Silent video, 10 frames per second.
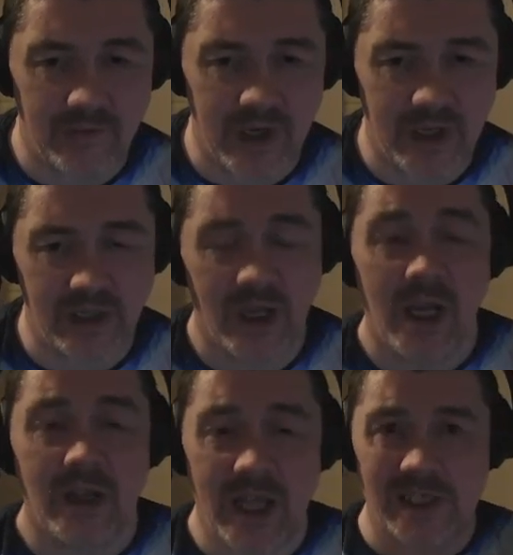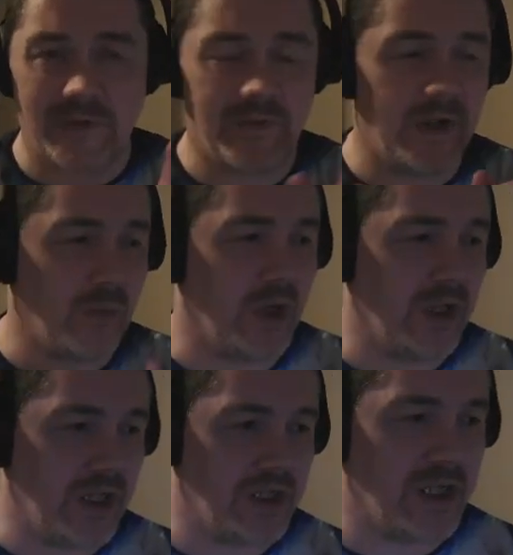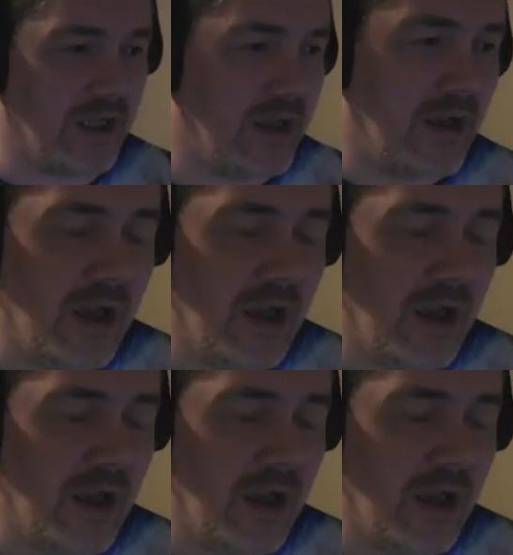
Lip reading: very... That's the thing I wanted to say.